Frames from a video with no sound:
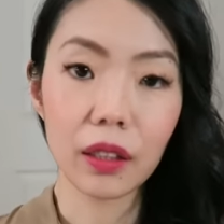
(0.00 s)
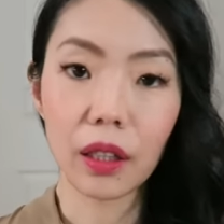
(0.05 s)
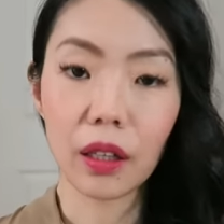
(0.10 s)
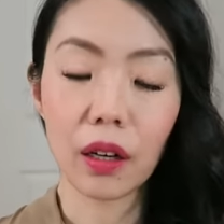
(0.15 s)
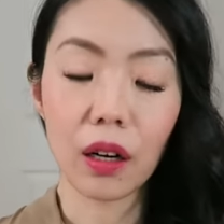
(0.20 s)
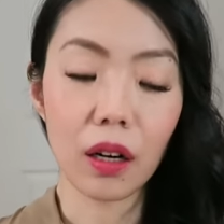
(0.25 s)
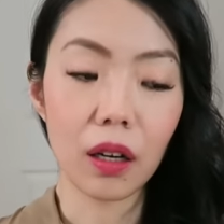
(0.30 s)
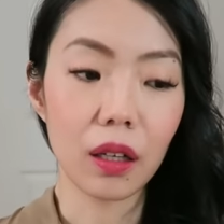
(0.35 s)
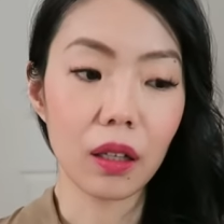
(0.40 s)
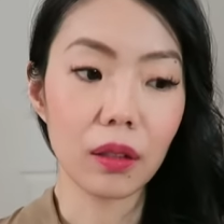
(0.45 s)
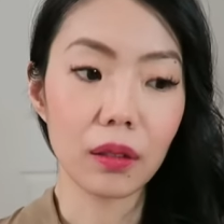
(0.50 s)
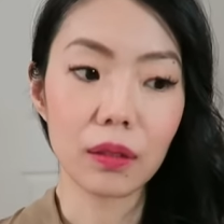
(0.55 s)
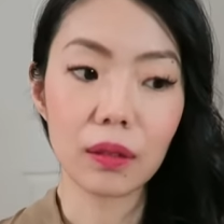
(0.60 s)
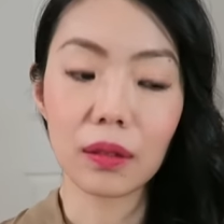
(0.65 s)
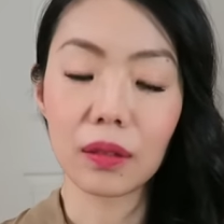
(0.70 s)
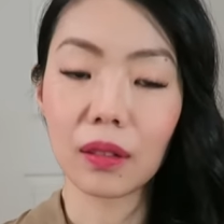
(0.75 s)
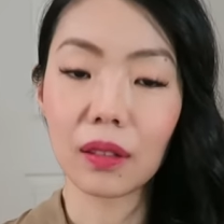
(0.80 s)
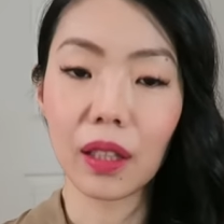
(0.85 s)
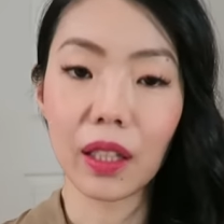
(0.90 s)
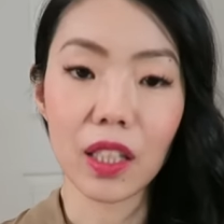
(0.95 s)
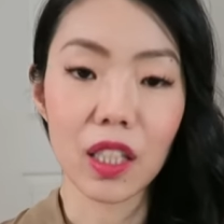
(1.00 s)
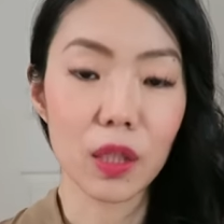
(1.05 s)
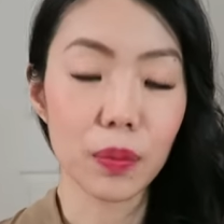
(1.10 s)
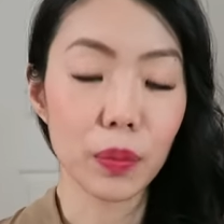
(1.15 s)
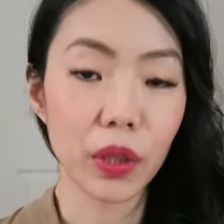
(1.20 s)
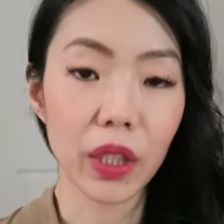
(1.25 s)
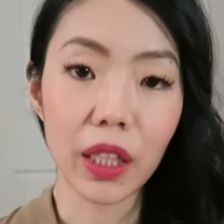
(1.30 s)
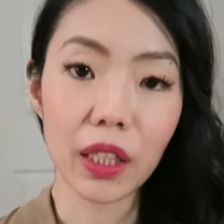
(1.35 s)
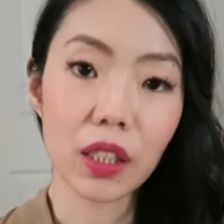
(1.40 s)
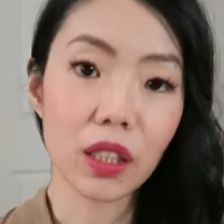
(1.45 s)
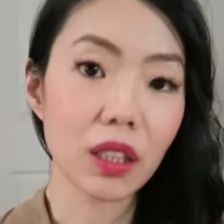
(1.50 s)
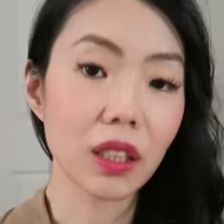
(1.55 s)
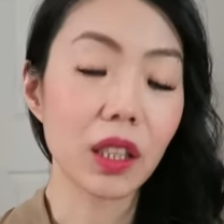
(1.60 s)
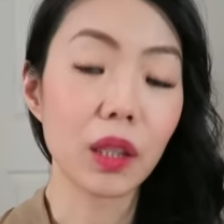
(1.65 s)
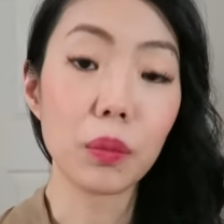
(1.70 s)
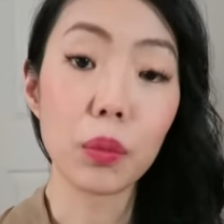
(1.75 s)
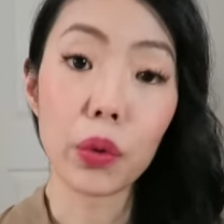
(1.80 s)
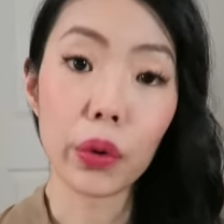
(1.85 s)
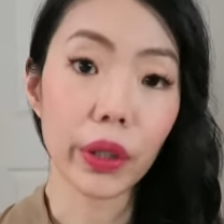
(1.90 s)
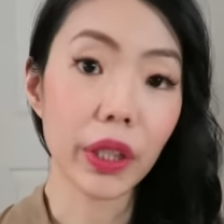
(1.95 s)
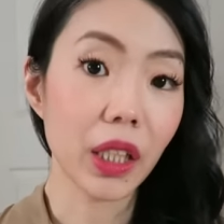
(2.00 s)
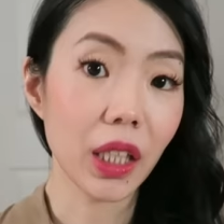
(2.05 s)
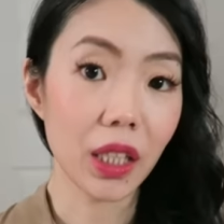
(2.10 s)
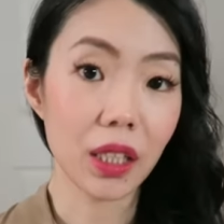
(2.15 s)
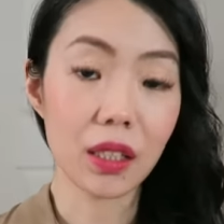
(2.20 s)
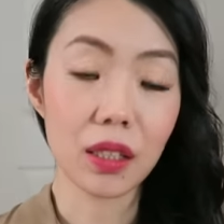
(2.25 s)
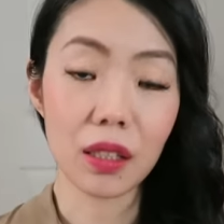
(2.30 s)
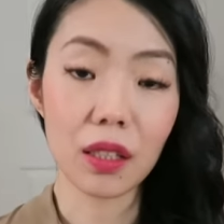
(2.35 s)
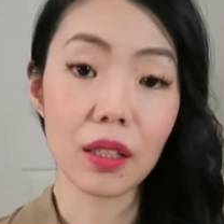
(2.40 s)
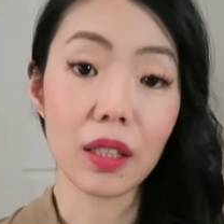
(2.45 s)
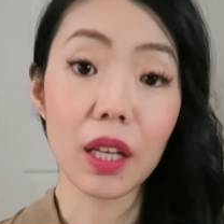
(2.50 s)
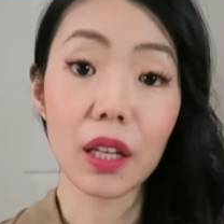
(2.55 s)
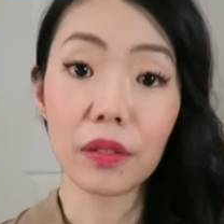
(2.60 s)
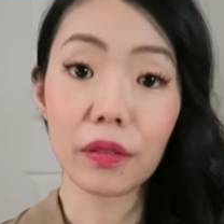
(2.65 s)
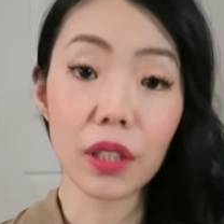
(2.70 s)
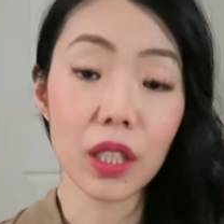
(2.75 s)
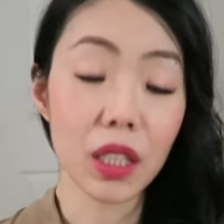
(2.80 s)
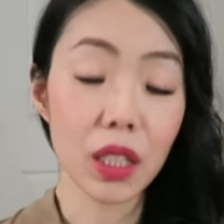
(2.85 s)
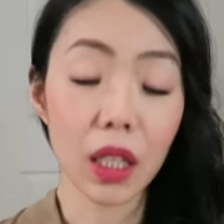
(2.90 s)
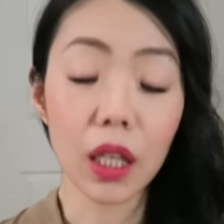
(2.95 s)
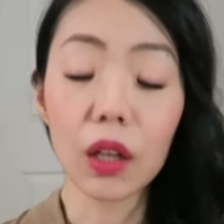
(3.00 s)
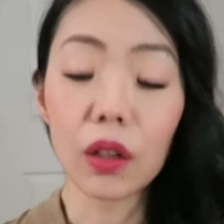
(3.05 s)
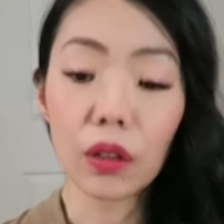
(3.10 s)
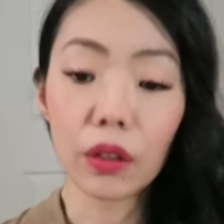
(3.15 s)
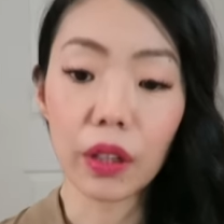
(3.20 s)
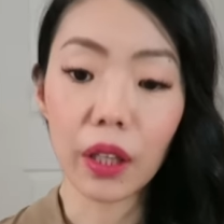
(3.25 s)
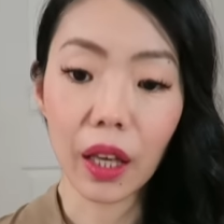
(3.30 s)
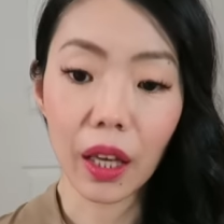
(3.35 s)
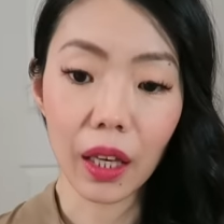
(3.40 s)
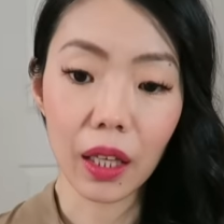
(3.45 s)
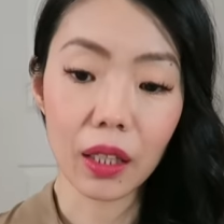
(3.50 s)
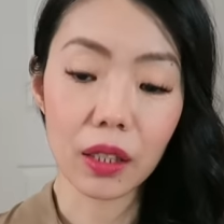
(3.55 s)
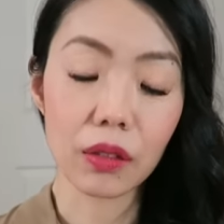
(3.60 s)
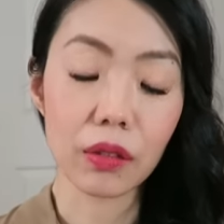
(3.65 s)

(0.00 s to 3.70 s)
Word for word: There are exponentially more cases every single day,